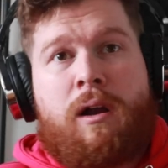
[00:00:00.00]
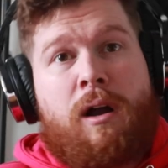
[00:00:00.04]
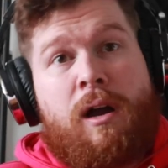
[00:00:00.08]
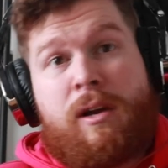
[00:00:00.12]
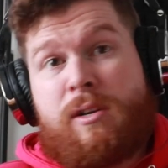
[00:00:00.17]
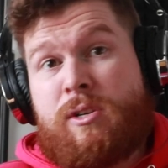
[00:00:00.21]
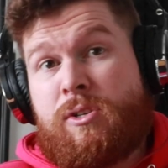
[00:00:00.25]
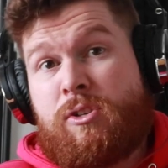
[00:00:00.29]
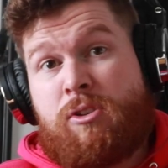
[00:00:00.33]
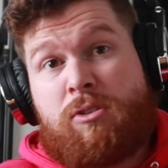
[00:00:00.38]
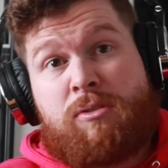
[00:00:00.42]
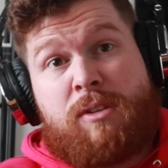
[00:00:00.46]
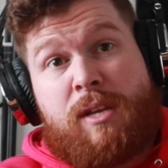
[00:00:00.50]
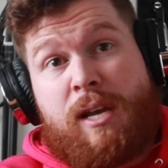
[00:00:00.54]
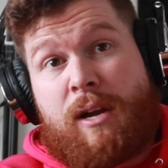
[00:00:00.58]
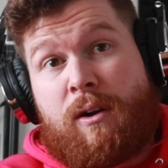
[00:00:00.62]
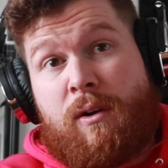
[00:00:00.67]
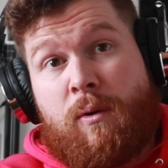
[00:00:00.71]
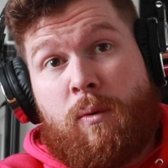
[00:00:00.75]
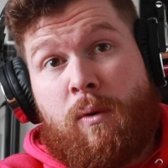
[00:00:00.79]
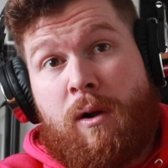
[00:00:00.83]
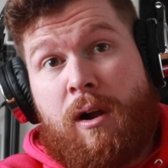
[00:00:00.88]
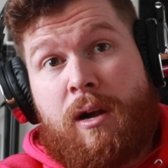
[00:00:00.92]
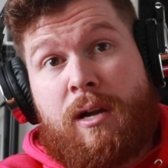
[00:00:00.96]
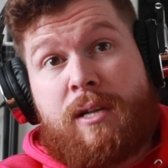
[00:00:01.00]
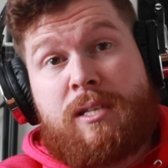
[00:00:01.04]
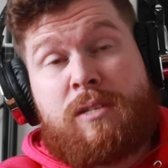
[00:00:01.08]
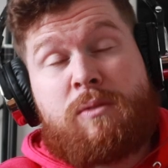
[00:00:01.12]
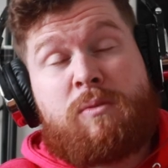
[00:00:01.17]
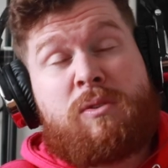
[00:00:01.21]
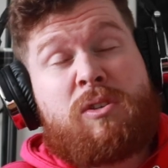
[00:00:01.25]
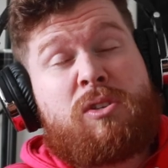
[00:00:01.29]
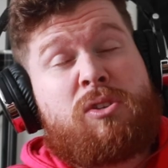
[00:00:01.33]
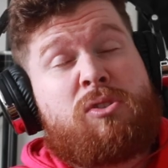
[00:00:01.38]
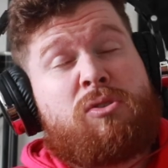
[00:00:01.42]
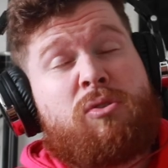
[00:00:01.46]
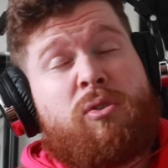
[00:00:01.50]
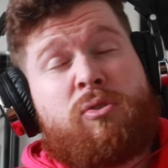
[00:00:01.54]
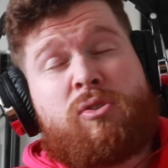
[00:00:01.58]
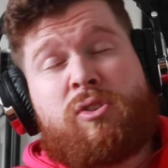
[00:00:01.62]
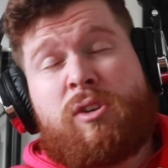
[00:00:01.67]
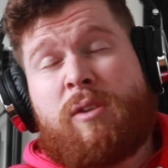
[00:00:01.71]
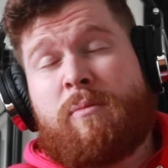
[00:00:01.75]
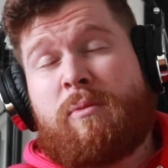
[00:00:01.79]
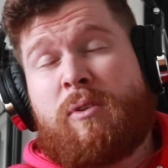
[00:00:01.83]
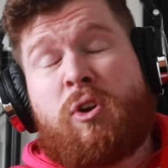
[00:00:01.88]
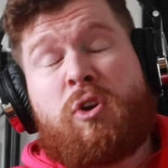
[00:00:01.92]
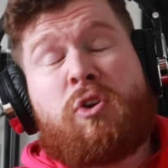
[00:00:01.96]
I just took the hour walk because it was such
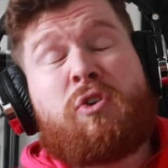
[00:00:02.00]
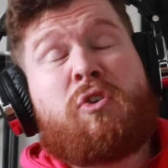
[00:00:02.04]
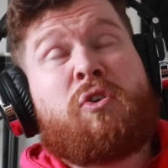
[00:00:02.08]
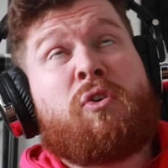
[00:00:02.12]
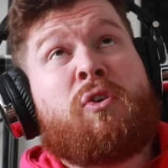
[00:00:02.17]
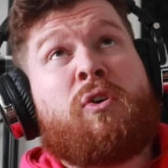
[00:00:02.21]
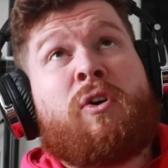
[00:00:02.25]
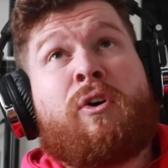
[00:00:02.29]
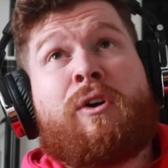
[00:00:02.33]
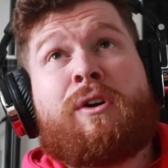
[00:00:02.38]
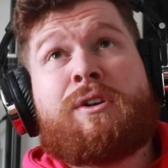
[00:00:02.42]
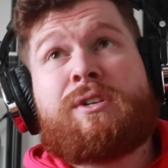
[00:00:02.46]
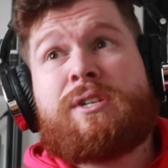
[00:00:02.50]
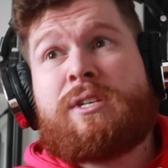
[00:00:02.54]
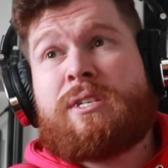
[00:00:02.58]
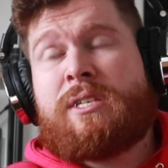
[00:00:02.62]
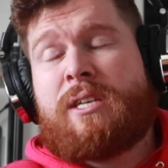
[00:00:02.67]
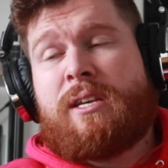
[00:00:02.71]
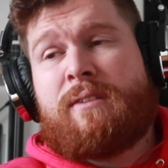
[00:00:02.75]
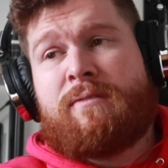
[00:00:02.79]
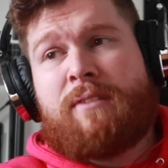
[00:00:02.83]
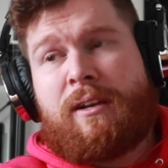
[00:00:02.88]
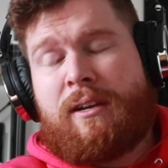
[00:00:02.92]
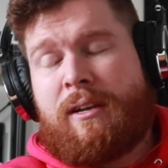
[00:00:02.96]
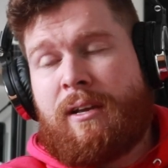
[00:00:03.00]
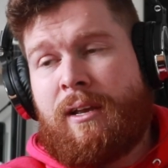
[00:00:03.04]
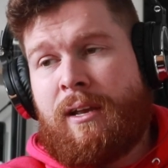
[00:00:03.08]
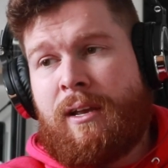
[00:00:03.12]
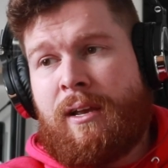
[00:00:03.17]
a gorgeous evening.